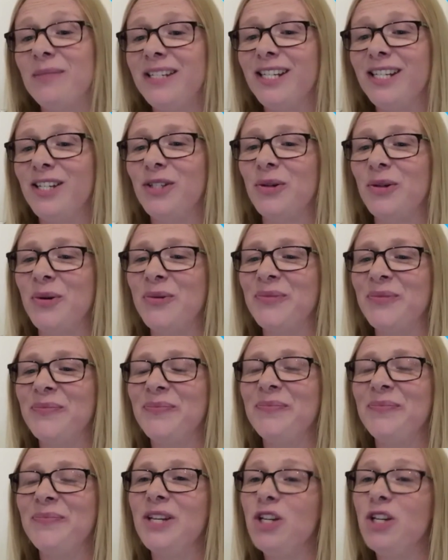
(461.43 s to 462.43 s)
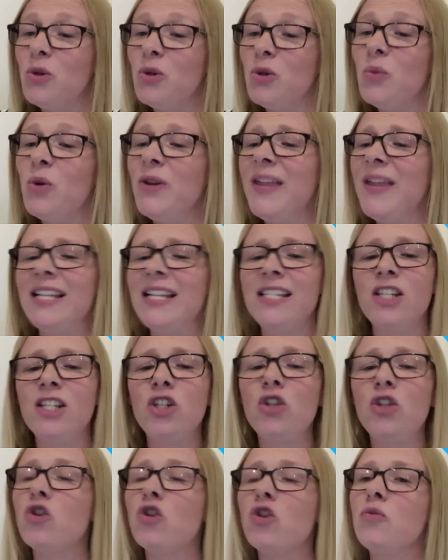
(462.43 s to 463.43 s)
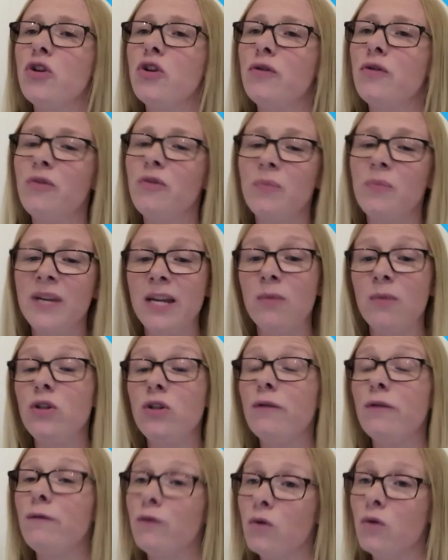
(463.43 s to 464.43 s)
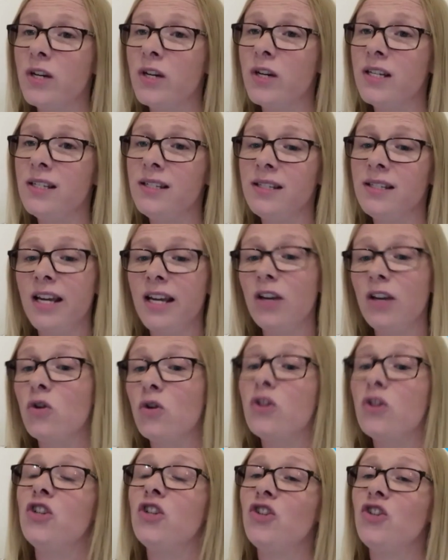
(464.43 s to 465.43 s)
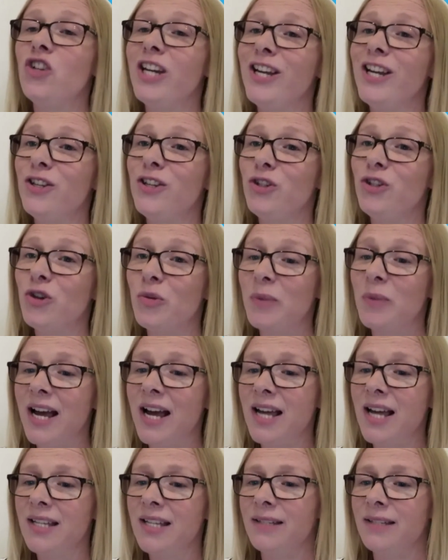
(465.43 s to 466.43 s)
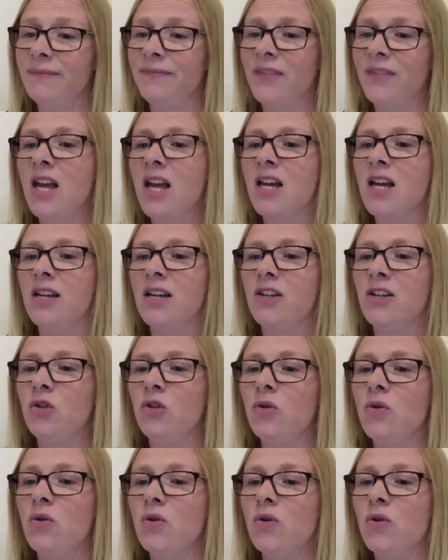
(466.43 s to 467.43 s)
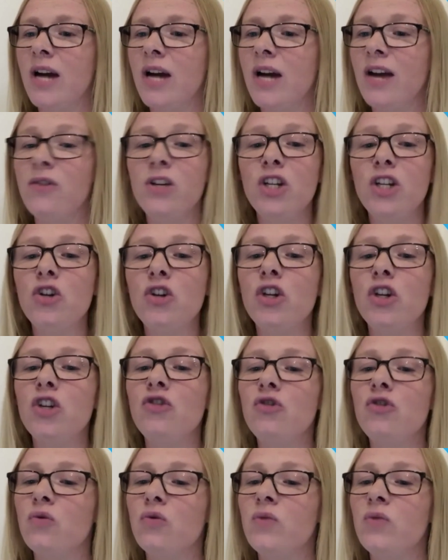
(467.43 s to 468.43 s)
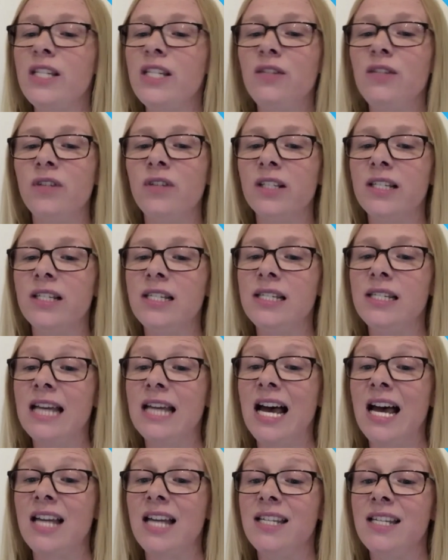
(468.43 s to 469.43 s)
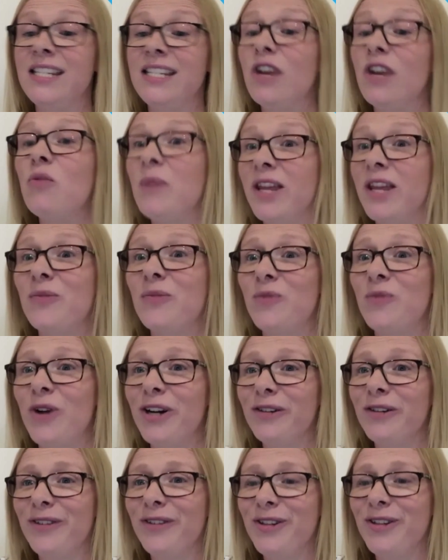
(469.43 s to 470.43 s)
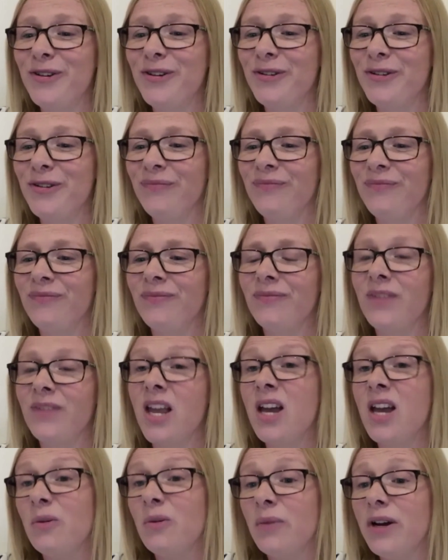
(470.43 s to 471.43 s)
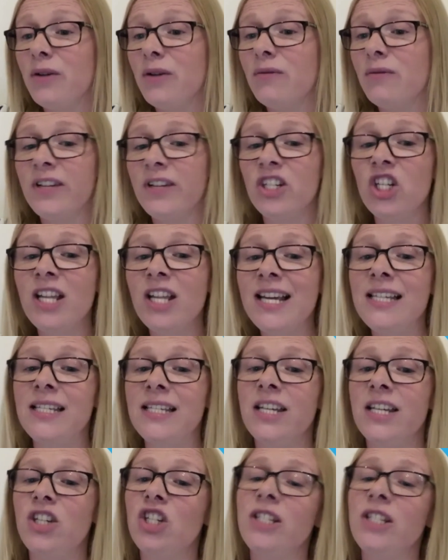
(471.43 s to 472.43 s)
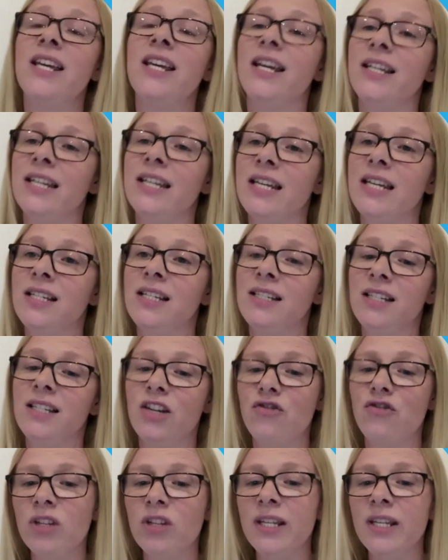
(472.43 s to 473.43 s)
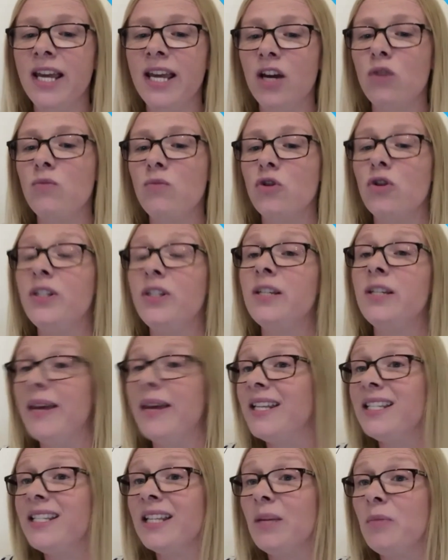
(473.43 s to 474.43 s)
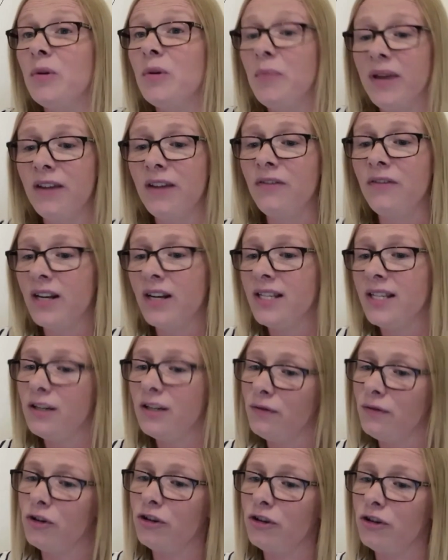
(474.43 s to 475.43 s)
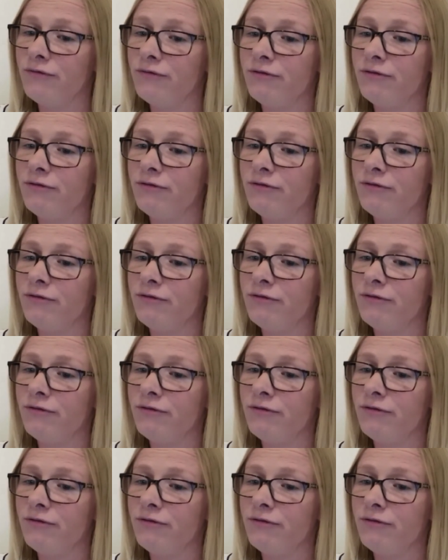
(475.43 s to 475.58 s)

to us all, but you don't want that to stop you from being able to focus and concentrate on the job at hand. So how can you control these feelings and still make them work for you? Well, visualisation techniques can really help you to mentally prepare for interview.